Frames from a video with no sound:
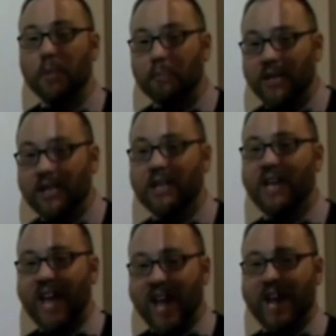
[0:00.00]

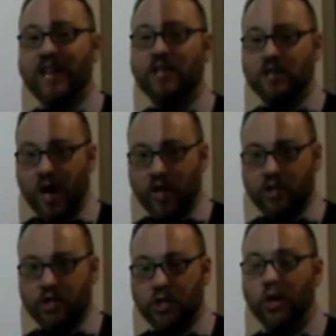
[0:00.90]
PA
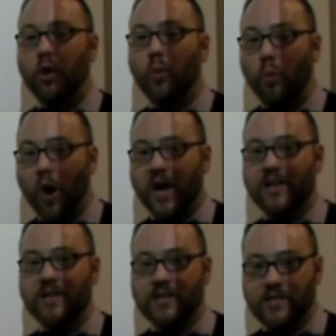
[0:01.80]

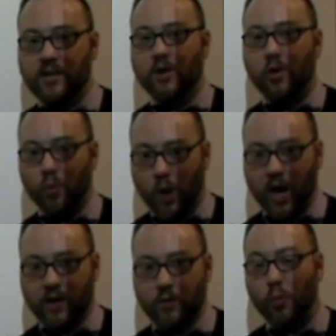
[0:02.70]

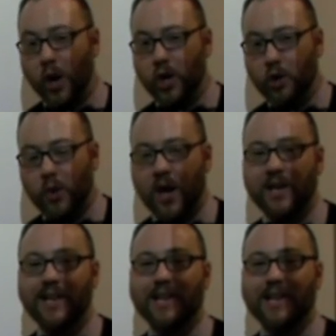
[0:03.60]
Dutch101